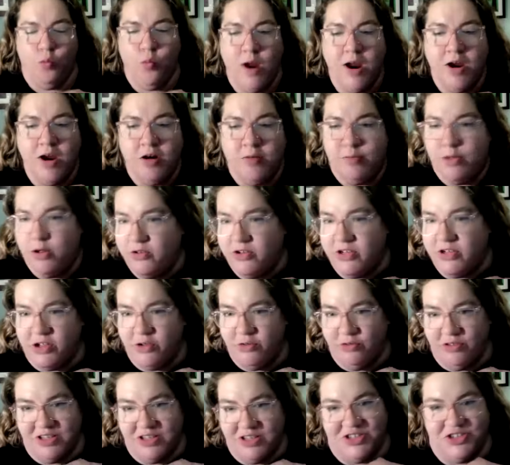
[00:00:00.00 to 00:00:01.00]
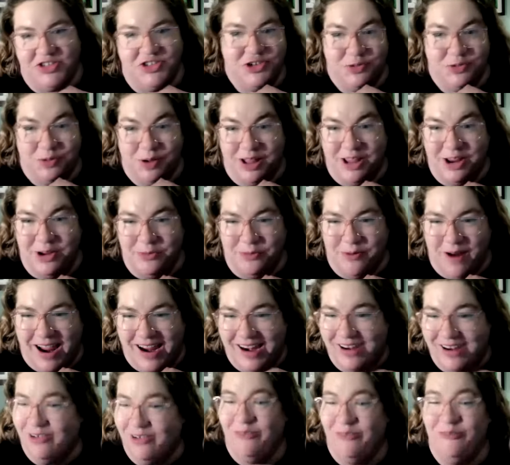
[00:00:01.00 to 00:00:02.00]
weird music you listen to while you
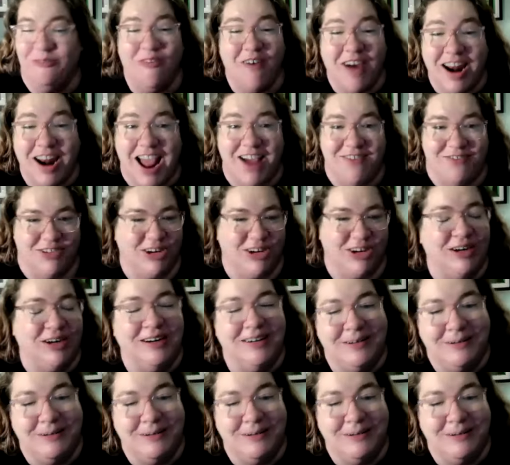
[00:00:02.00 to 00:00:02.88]
write? Or whatever?